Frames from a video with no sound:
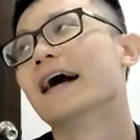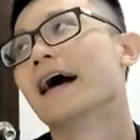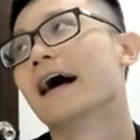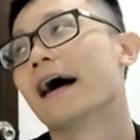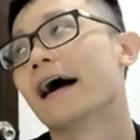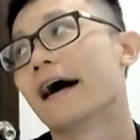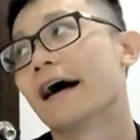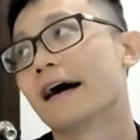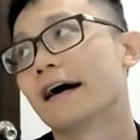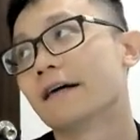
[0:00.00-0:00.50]

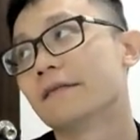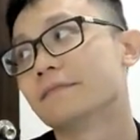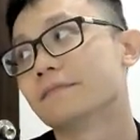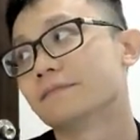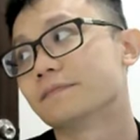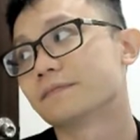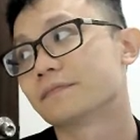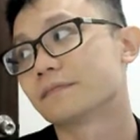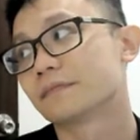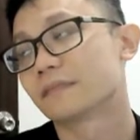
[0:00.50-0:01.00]

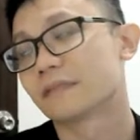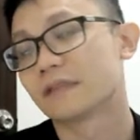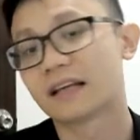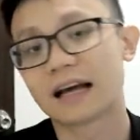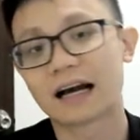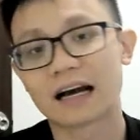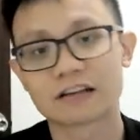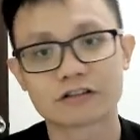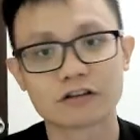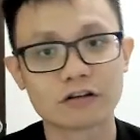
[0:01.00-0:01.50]

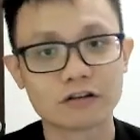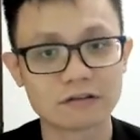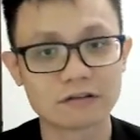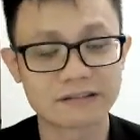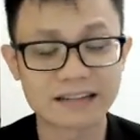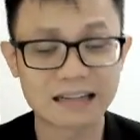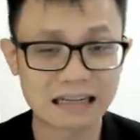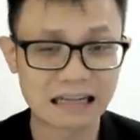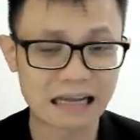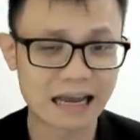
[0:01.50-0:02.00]
So
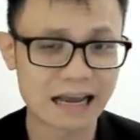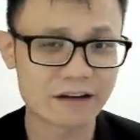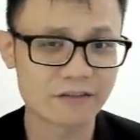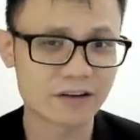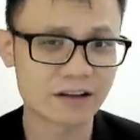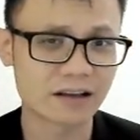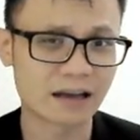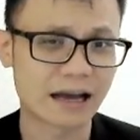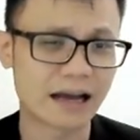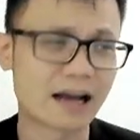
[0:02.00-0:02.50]

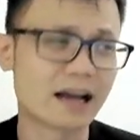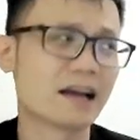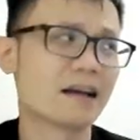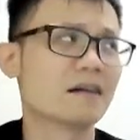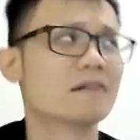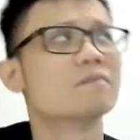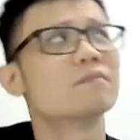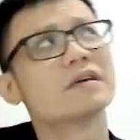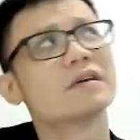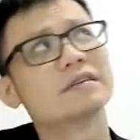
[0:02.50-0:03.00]

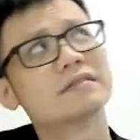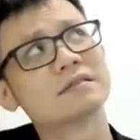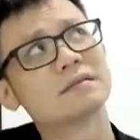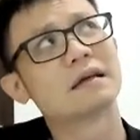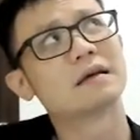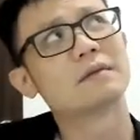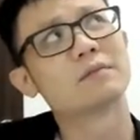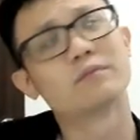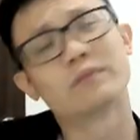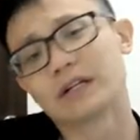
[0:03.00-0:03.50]
it's
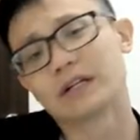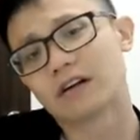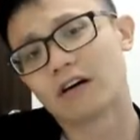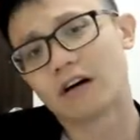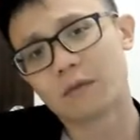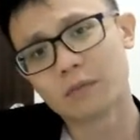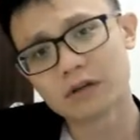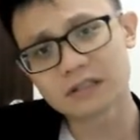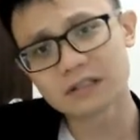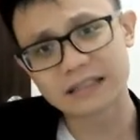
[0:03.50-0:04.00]
been
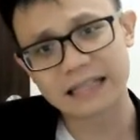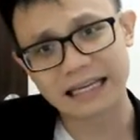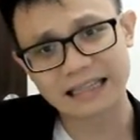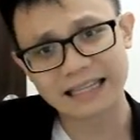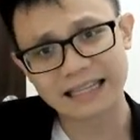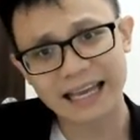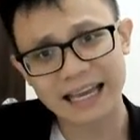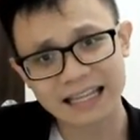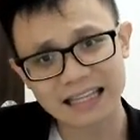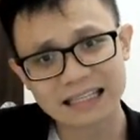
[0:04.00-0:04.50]
almost like
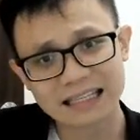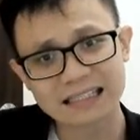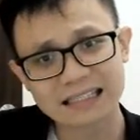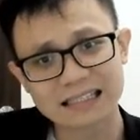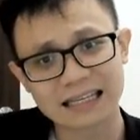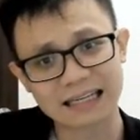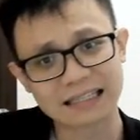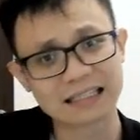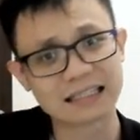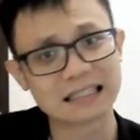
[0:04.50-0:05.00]
10 years
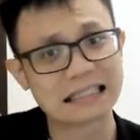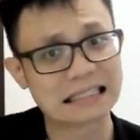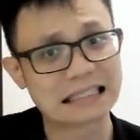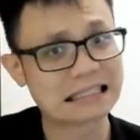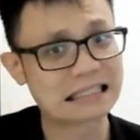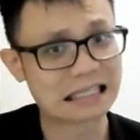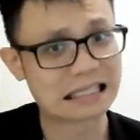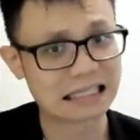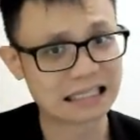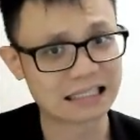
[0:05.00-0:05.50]
I didn't
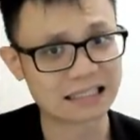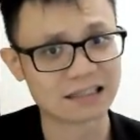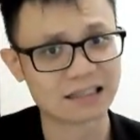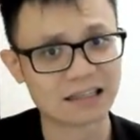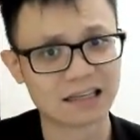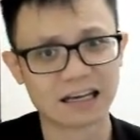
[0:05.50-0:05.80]
eat.